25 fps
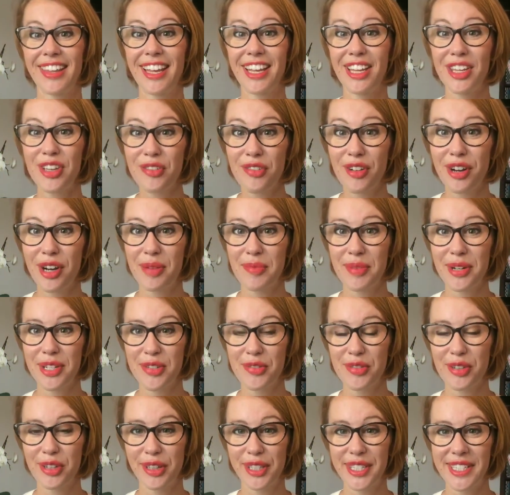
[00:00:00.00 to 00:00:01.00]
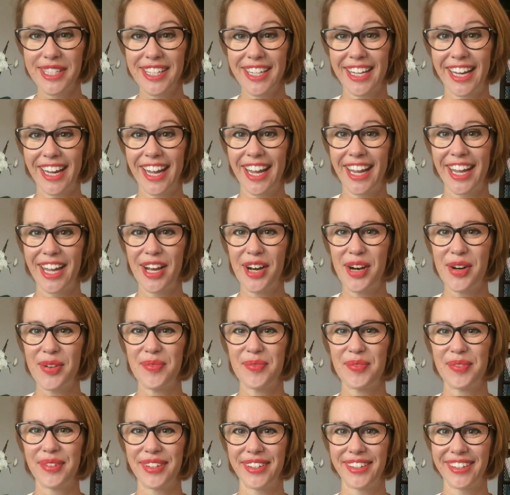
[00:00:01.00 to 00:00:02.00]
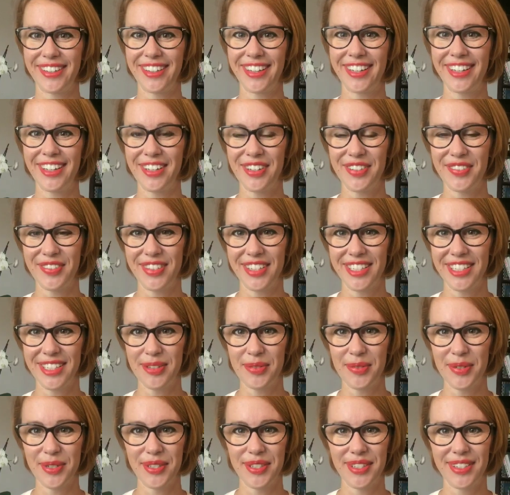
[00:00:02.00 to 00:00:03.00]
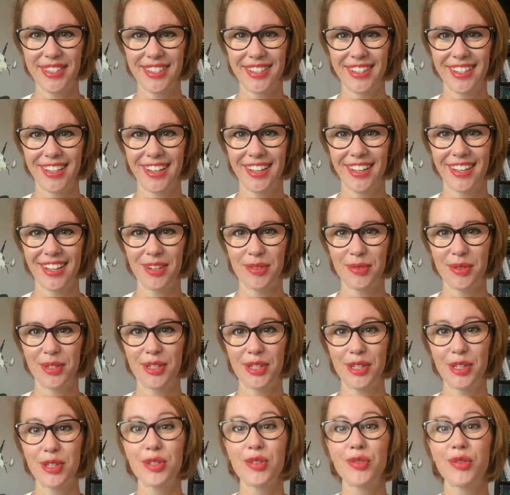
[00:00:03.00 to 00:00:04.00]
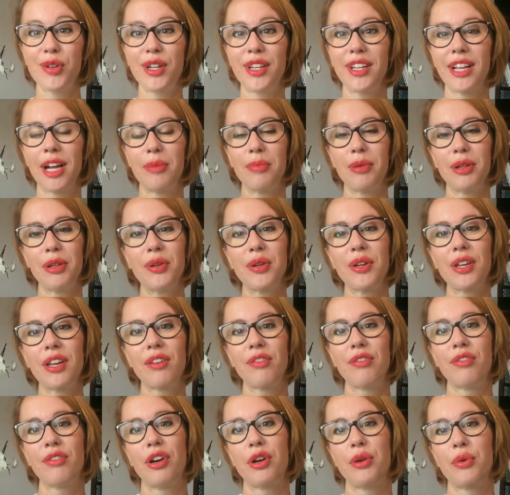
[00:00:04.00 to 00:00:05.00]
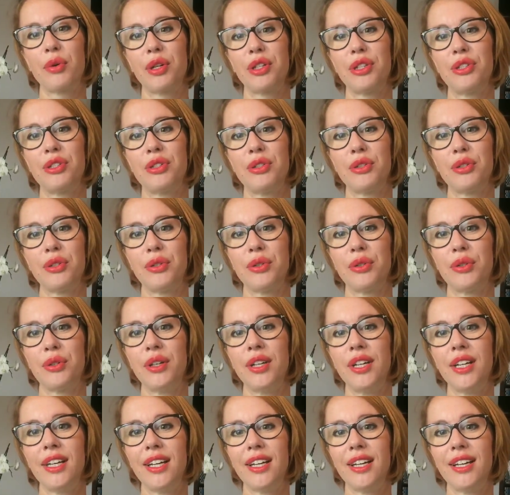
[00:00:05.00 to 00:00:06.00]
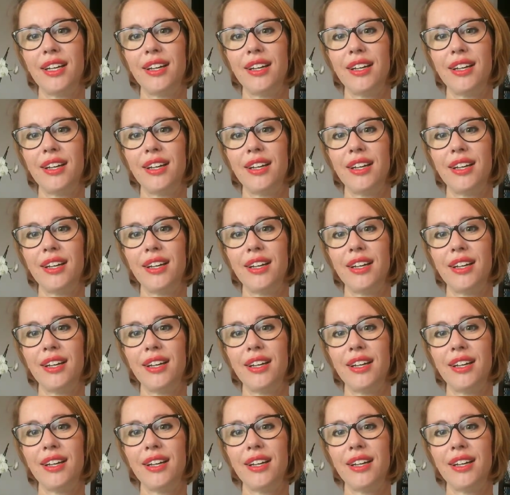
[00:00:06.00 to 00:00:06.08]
thank you very much for listening. I hope any of this was useful, and I'll be looking forward to